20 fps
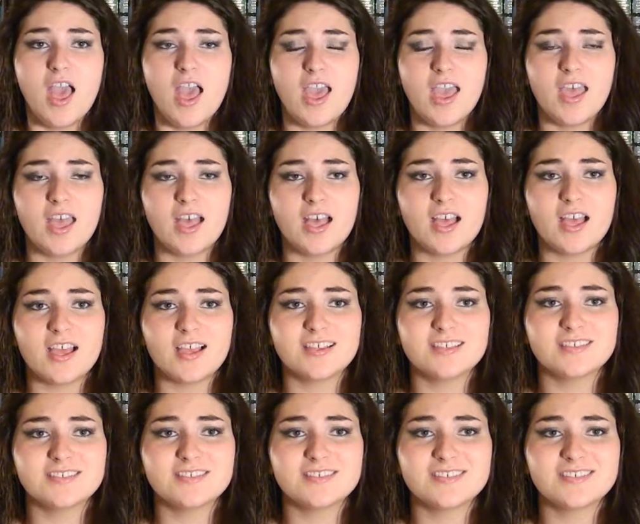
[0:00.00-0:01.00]

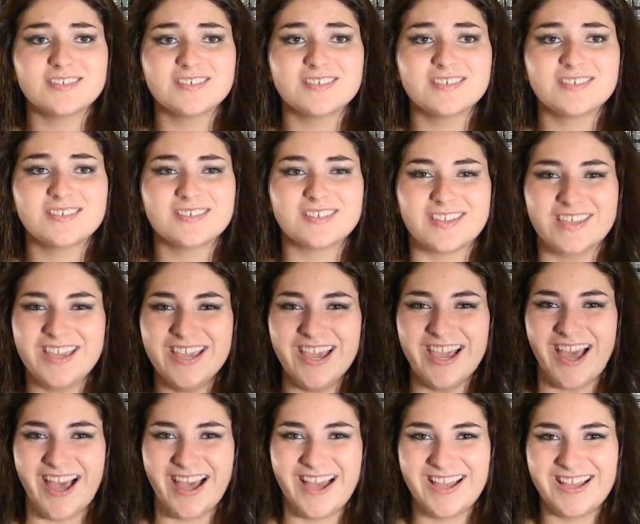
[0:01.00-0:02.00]
And,
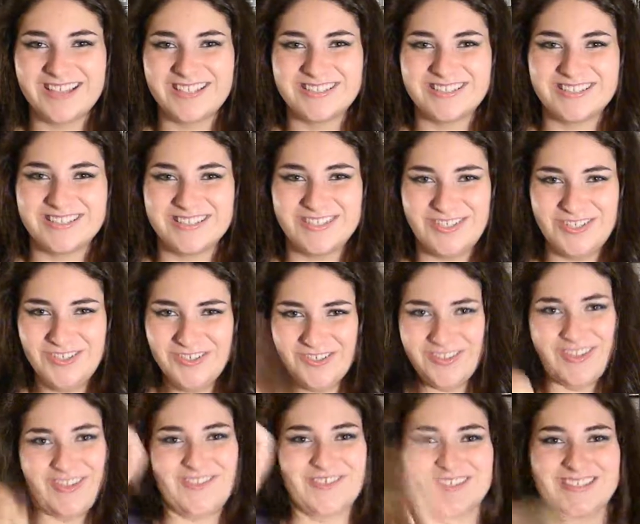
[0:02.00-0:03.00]
yeah, do
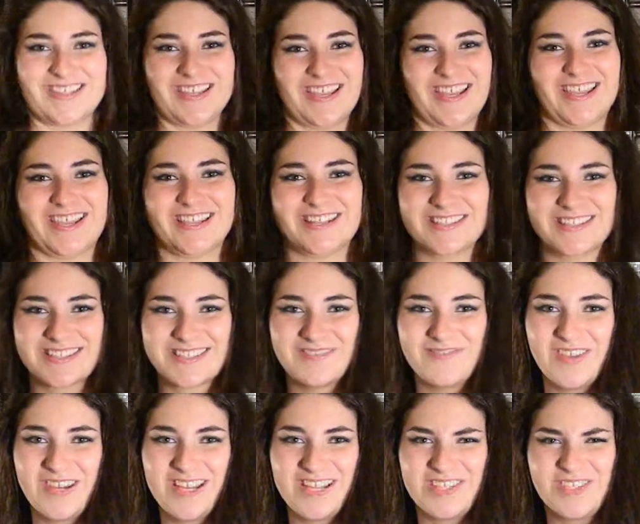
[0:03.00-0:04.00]
those things,
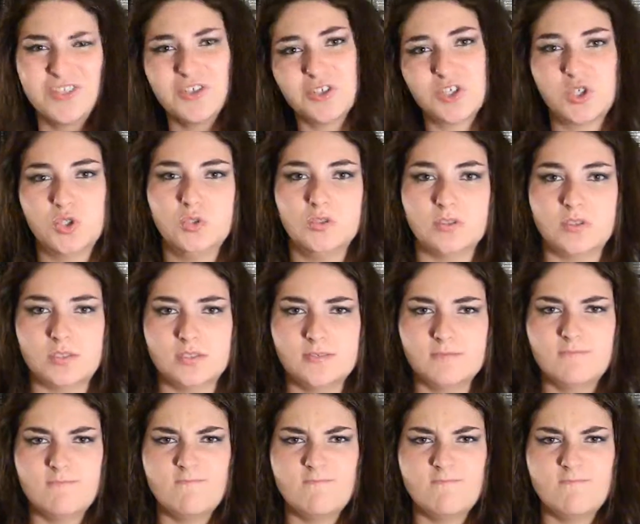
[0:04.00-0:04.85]
because you're cool.